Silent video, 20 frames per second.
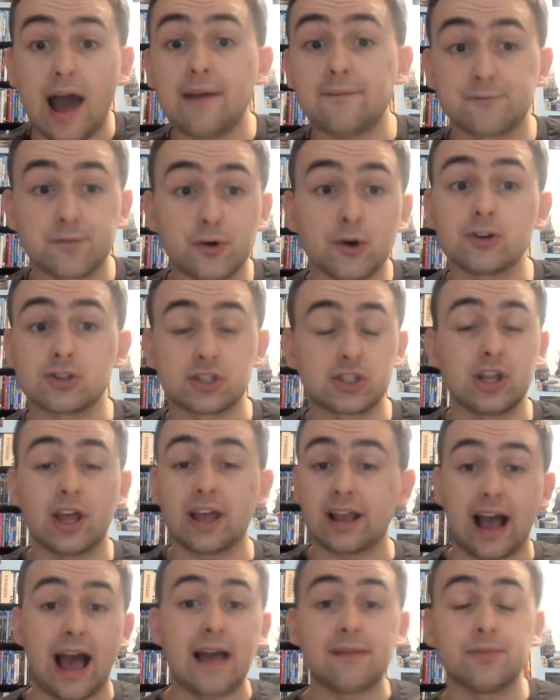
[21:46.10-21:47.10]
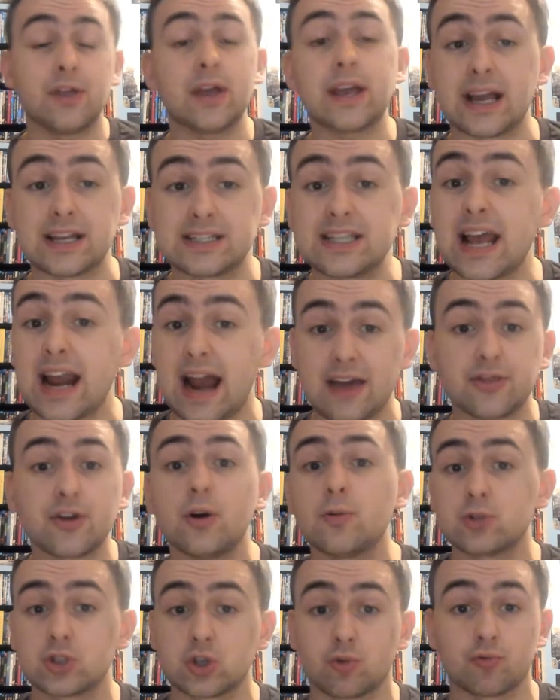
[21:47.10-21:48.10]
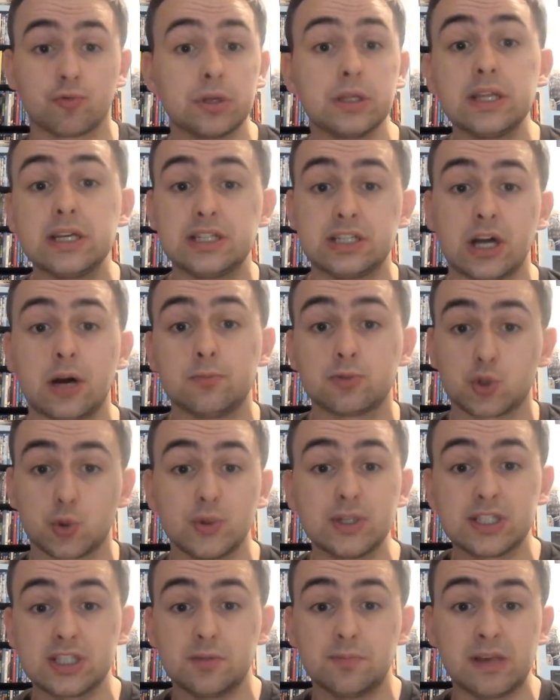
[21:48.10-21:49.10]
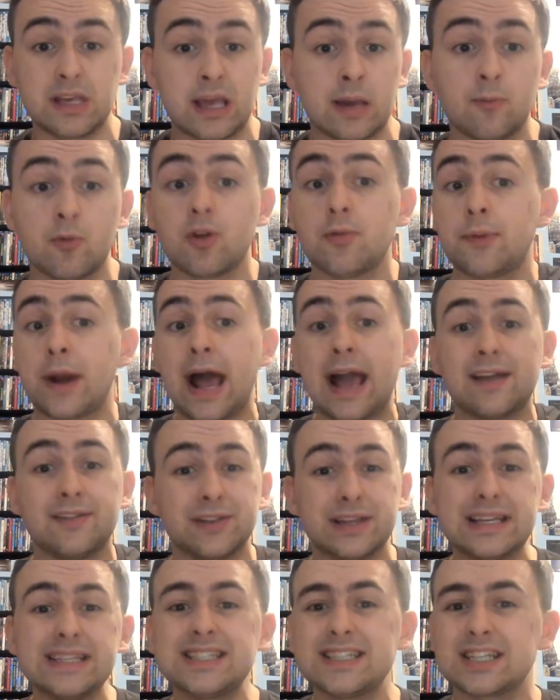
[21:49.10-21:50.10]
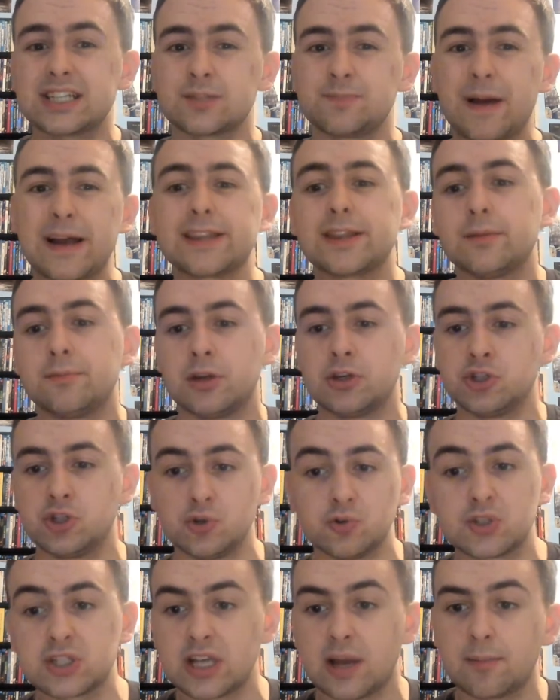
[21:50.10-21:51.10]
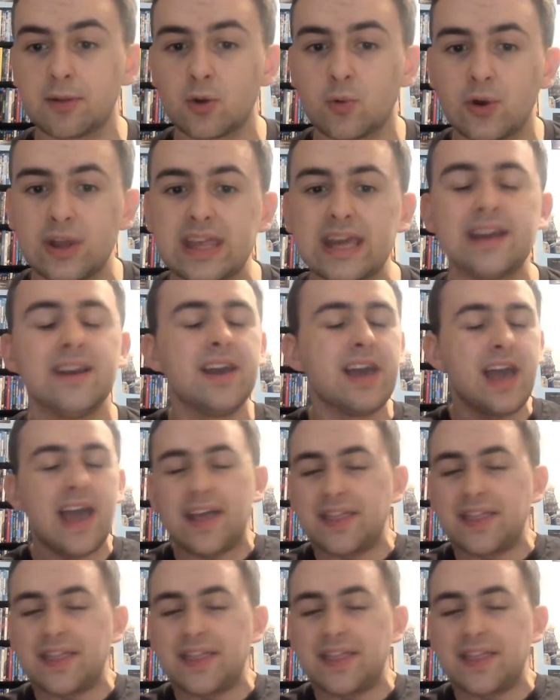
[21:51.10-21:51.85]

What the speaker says: first, like I said, I thought it was a really dumb twist to begin with, but I at least expect them to do something with it.